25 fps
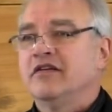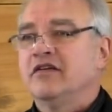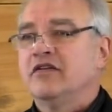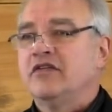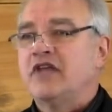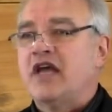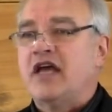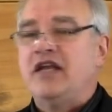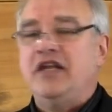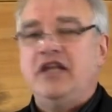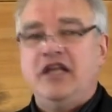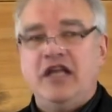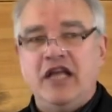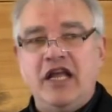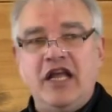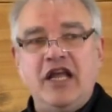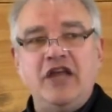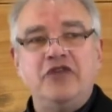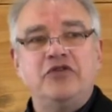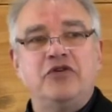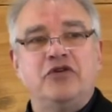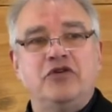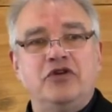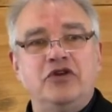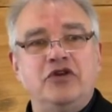that he
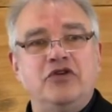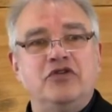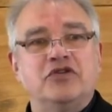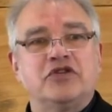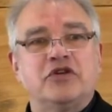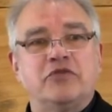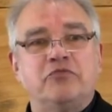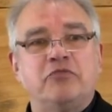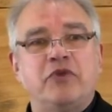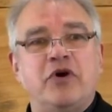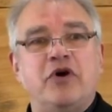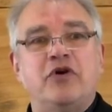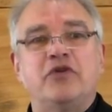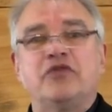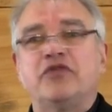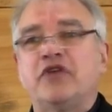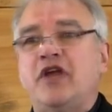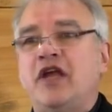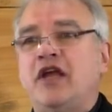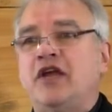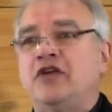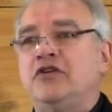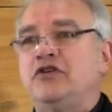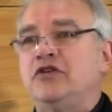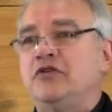either use a both
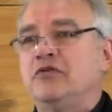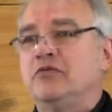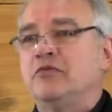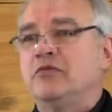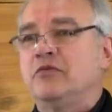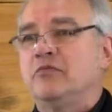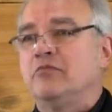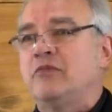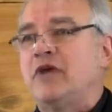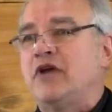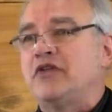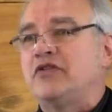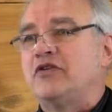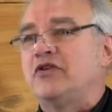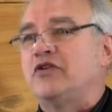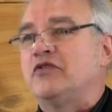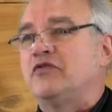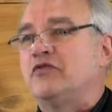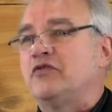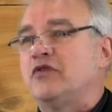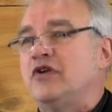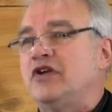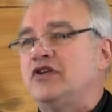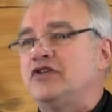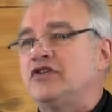and method of
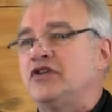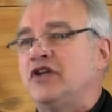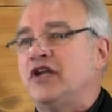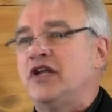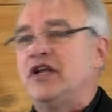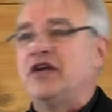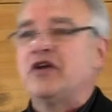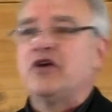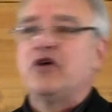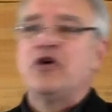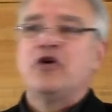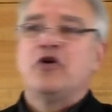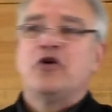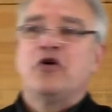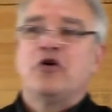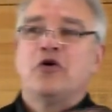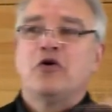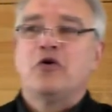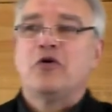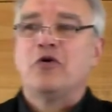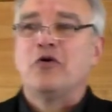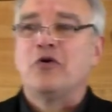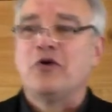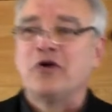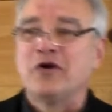reasoning
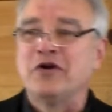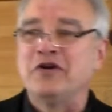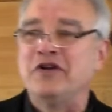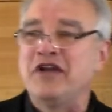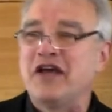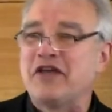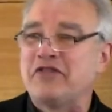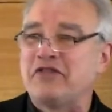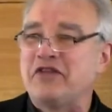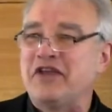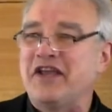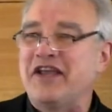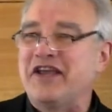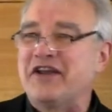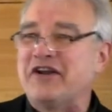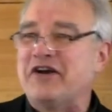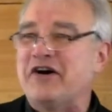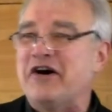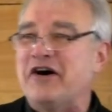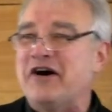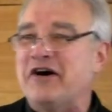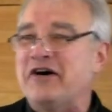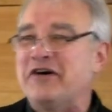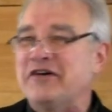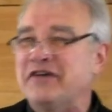or nothing at
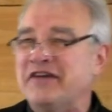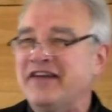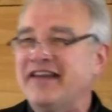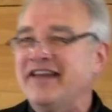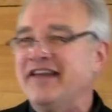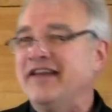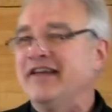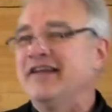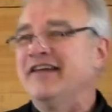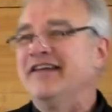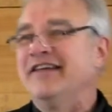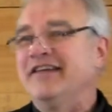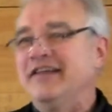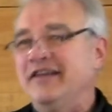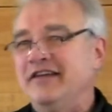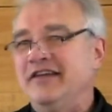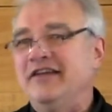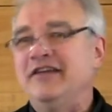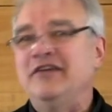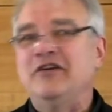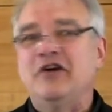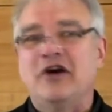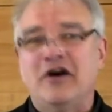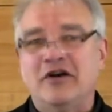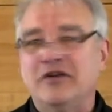all.
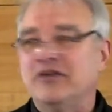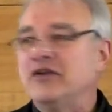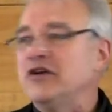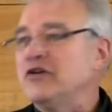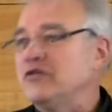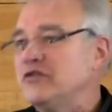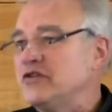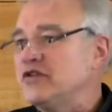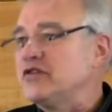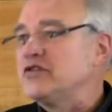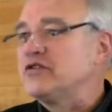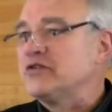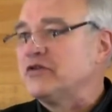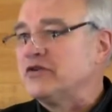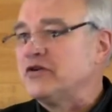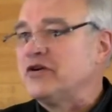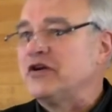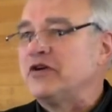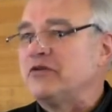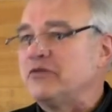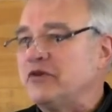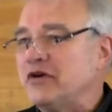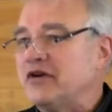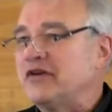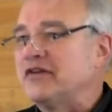You all know the story
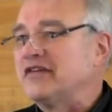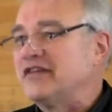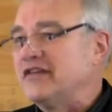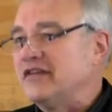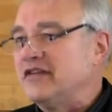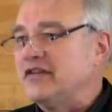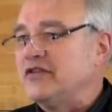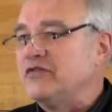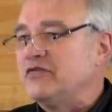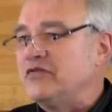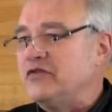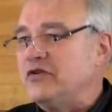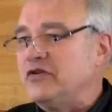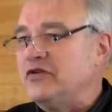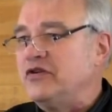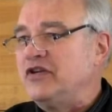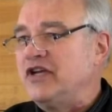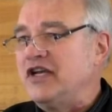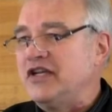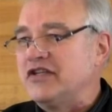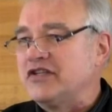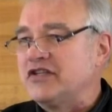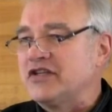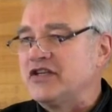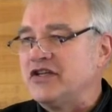where the food
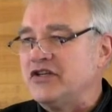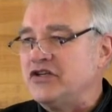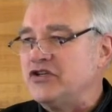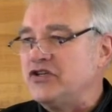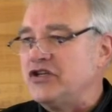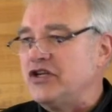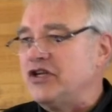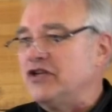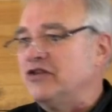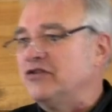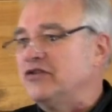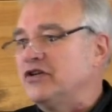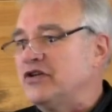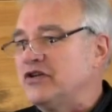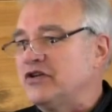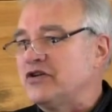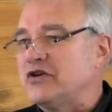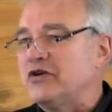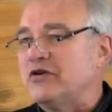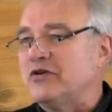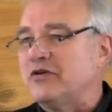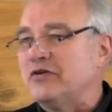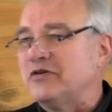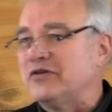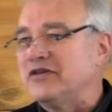gets congealed and
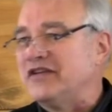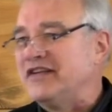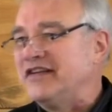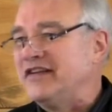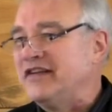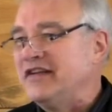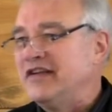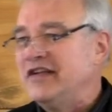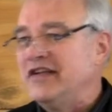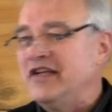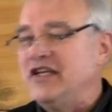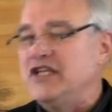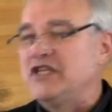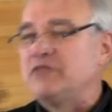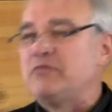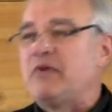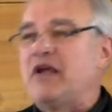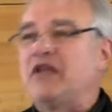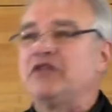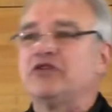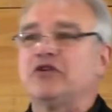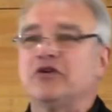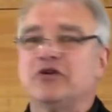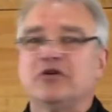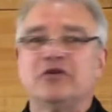cold, and he
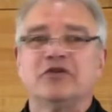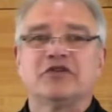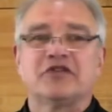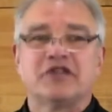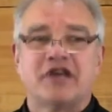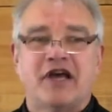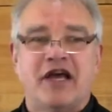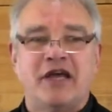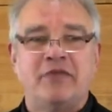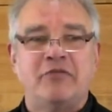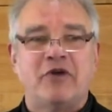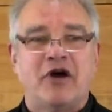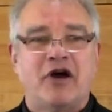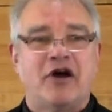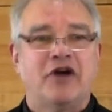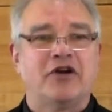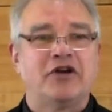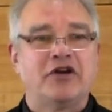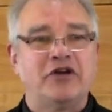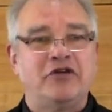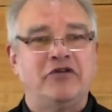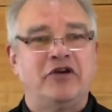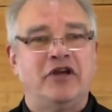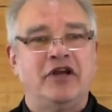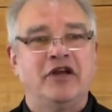spent the whole time
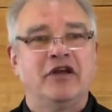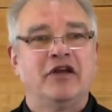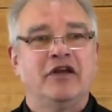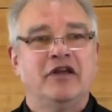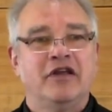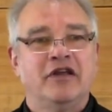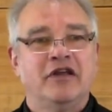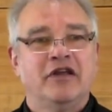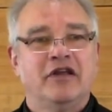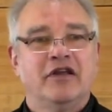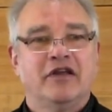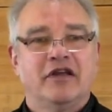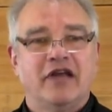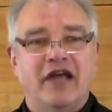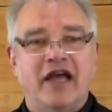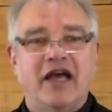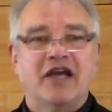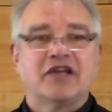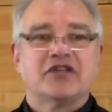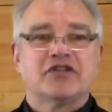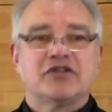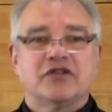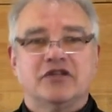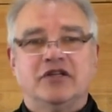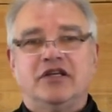arguing,
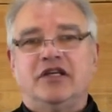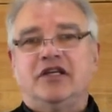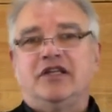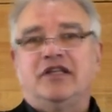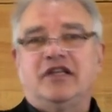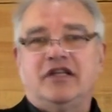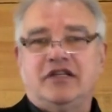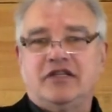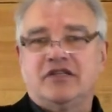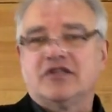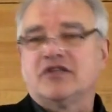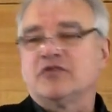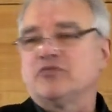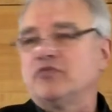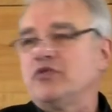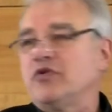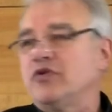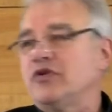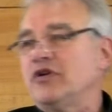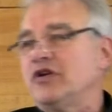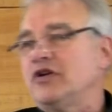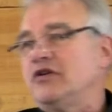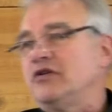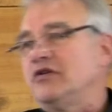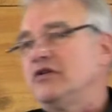actually, that
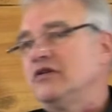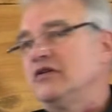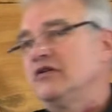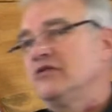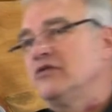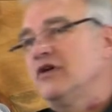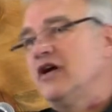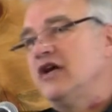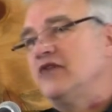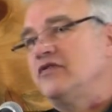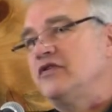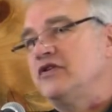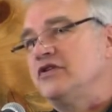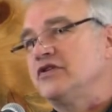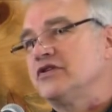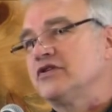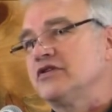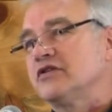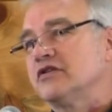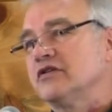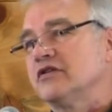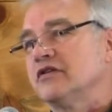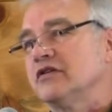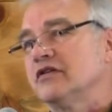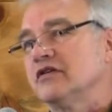supported
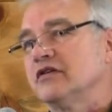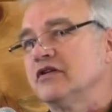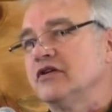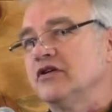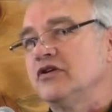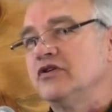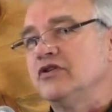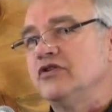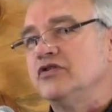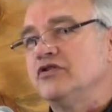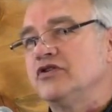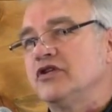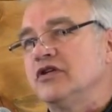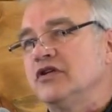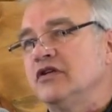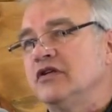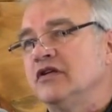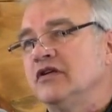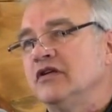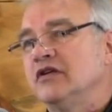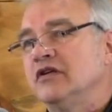Ravi's conclusion.